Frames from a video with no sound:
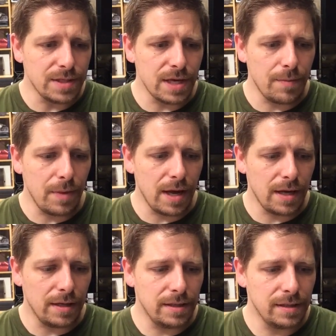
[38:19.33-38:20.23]

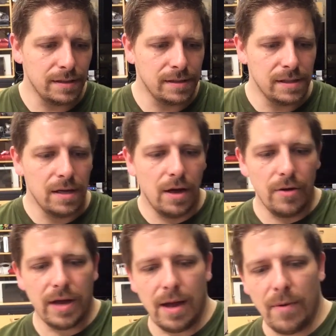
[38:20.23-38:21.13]

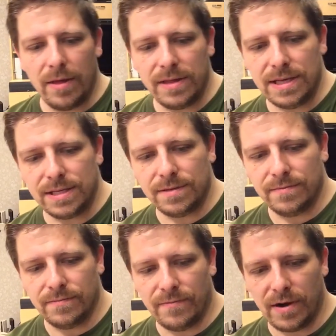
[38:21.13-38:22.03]
Okay, I bought these
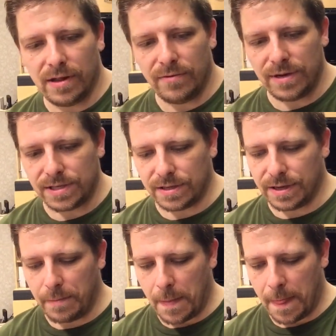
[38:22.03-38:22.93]
fairly
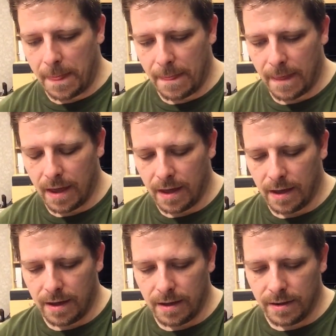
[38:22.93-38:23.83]
recently.
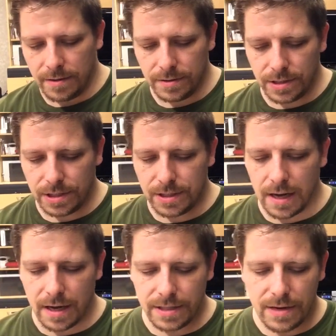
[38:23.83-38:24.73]
Just
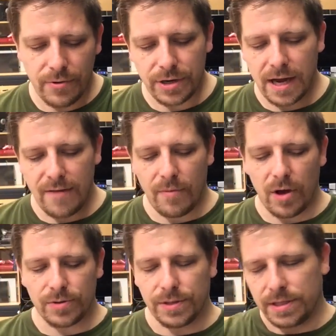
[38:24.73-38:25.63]
because I wanted to have
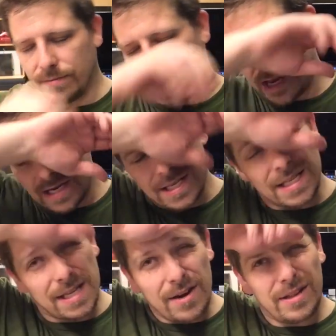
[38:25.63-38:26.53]
box ones. I'm not
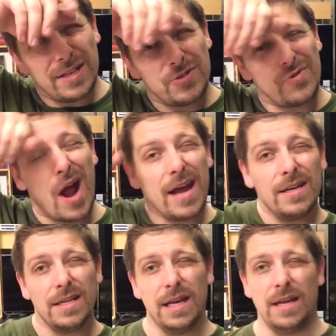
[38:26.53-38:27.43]
necessarily
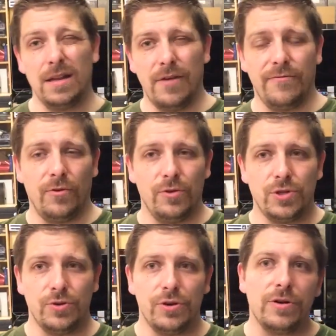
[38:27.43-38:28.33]
trying to get a full
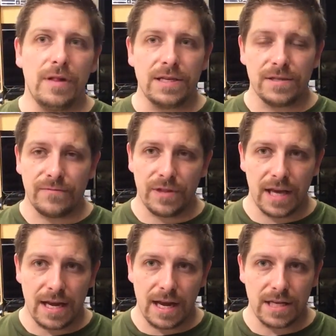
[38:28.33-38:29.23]
shooter collection for
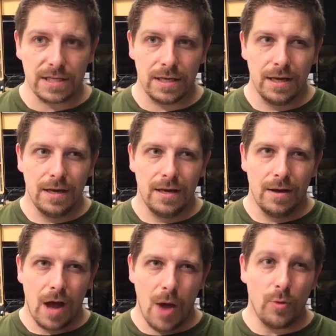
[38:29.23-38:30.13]
the NES.
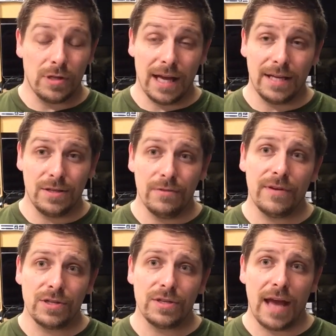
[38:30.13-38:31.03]
I would like to
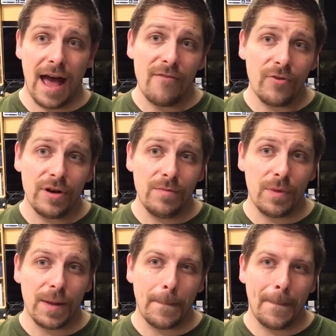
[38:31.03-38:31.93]
eventually have one,
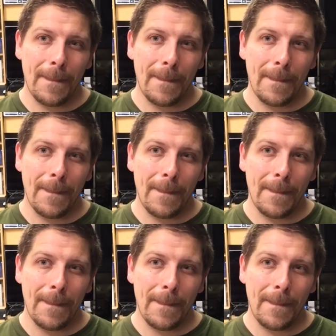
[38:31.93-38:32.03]
but